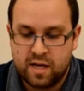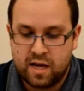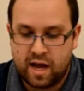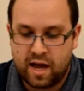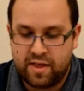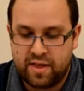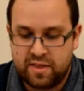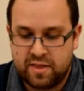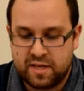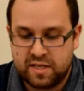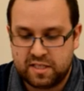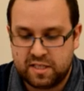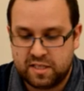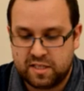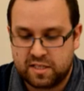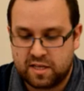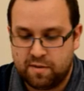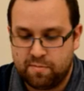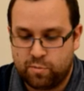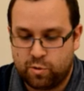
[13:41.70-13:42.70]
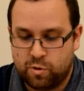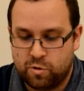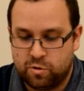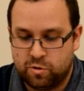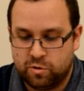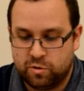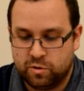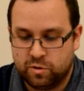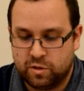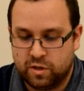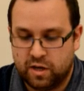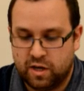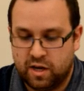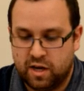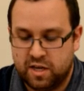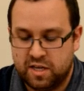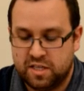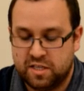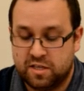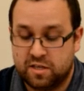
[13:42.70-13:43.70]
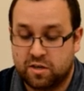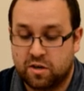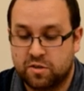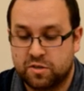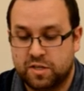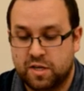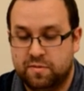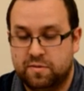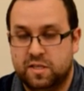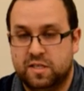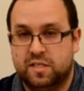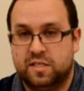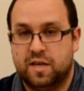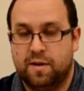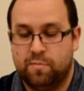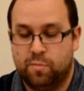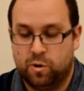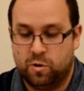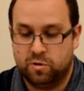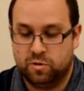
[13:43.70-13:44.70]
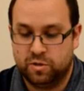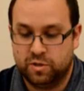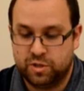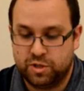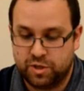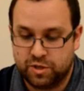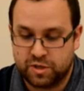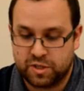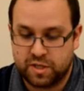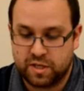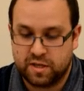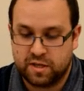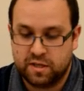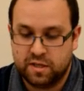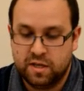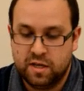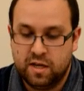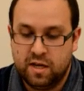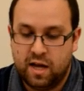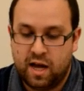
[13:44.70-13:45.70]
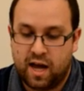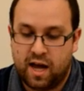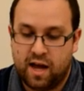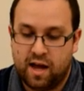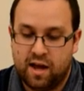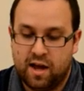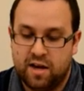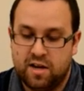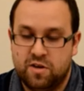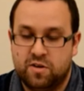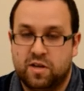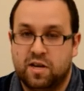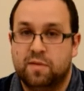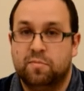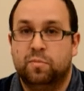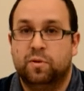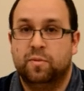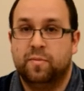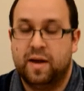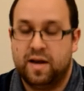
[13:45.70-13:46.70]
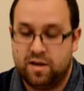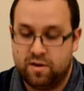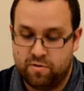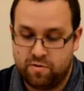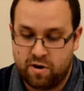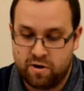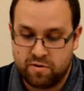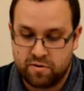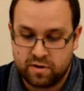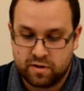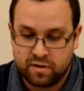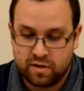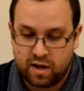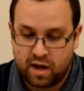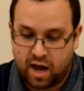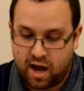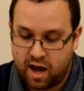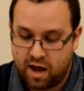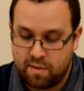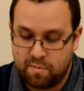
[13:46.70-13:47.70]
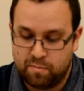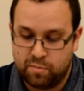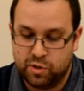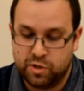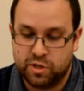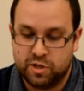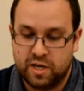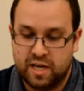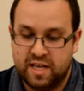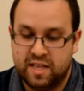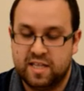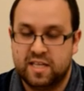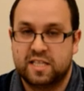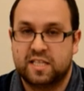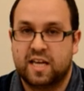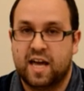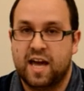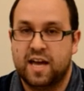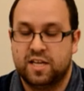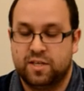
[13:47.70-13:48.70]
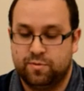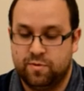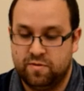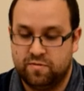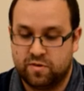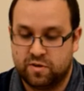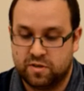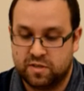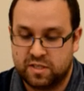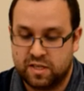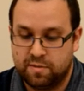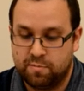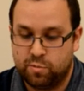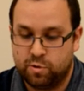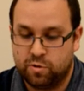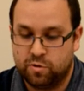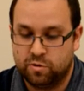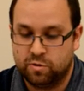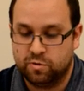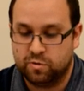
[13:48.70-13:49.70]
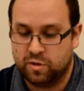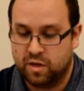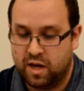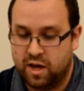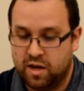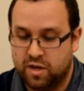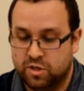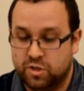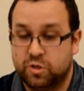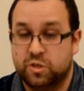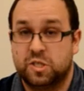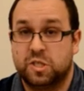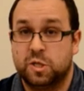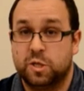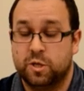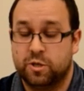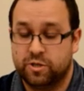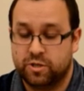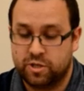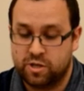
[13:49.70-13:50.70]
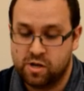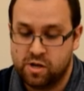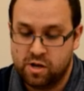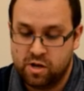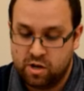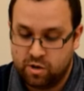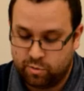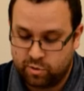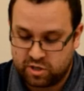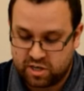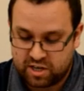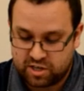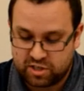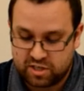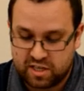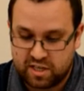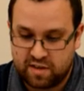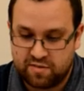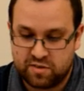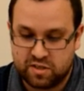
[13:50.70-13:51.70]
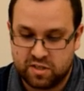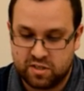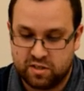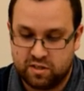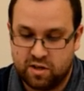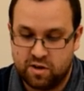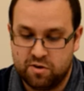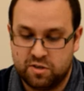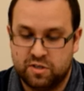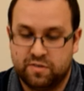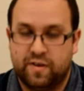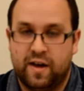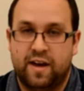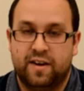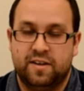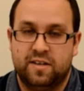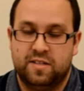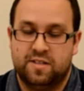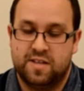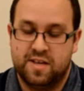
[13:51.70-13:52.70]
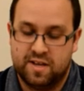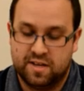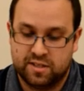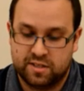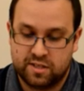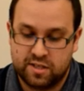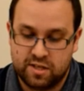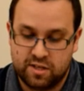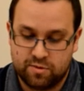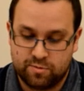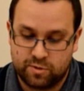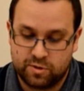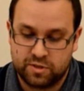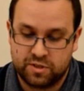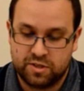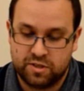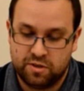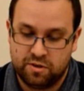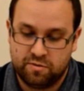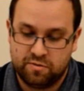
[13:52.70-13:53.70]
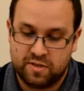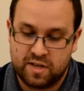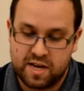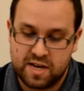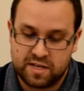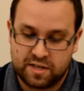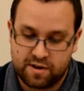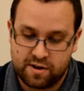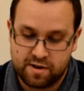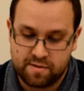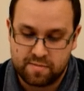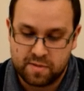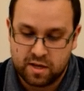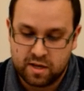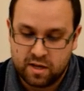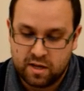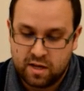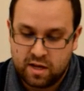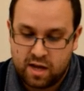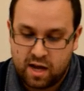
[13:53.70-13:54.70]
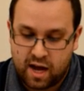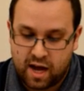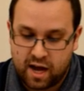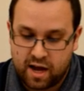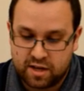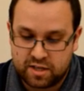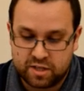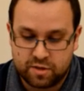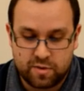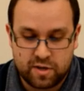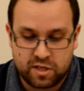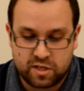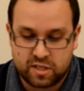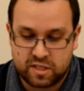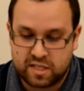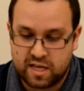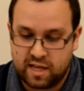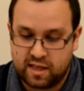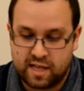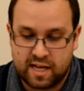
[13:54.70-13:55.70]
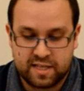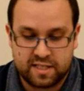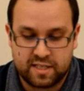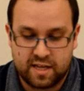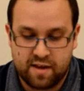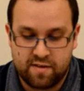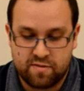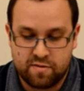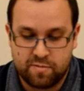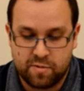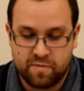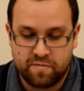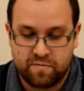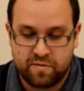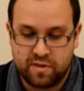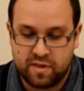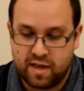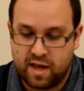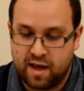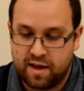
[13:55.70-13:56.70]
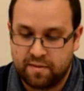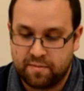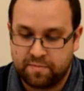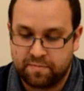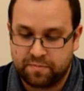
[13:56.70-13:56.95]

And then there's these temporal, the concept is a temporal adjuster, uh, and you can implement your own. But in this case, we've got a temporal adjusters, which actually gives us loads of handy things that you want to do with date time. Uh, so we just say last day of the month in there.